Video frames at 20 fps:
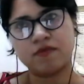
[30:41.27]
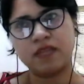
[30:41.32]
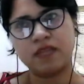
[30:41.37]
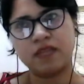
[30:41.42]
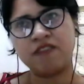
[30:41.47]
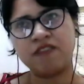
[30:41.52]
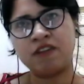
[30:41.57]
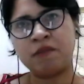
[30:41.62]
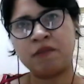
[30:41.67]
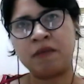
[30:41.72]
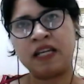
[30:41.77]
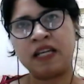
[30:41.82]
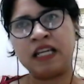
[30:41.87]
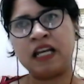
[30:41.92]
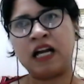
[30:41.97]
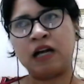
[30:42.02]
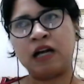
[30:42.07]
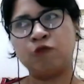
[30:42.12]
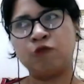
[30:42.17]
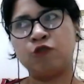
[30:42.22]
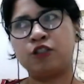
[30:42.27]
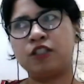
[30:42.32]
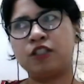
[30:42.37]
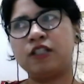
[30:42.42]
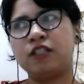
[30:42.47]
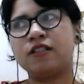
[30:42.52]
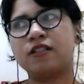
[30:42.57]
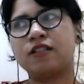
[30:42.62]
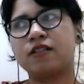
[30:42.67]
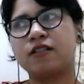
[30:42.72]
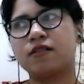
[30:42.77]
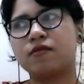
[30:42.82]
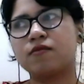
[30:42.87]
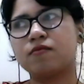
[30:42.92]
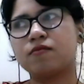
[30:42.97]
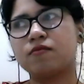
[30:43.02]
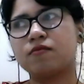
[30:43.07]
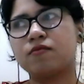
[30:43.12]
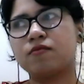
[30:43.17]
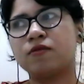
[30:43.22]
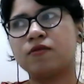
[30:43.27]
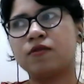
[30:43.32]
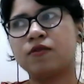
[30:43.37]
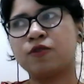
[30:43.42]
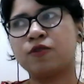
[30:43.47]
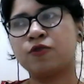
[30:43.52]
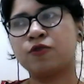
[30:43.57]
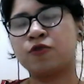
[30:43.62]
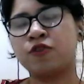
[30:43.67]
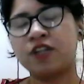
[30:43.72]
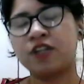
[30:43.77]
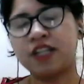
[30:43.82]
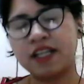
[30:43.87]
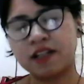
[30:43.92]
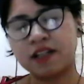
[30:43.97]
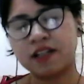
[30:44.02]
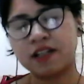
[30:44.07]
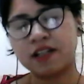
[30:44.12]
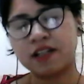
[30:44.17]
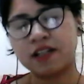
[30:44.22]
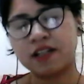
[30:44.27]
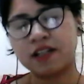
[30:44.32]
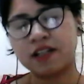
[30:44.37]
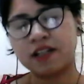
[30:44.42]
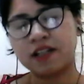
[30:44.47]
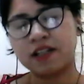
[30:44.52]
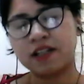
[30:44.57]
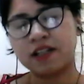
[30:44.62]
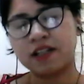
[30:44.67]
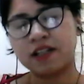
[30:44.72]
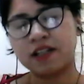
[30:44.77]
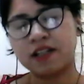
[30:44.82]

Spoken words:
Even many councils do not take this seriously.